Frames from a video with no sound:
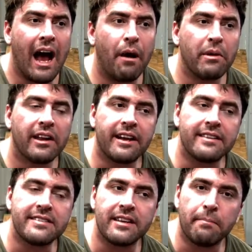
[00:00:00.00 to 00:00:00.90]
I would like
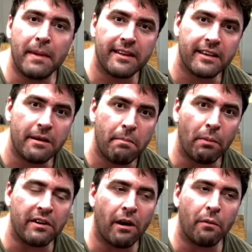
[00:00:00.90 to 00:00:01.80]
to see a medley, but
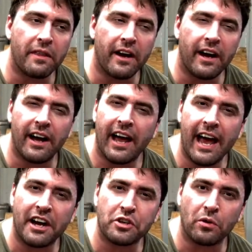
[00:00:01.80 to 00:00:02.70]
we're done with
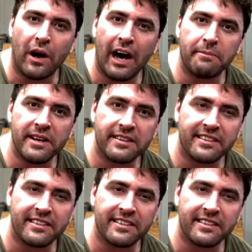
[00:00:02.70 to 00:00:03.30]
actual objects.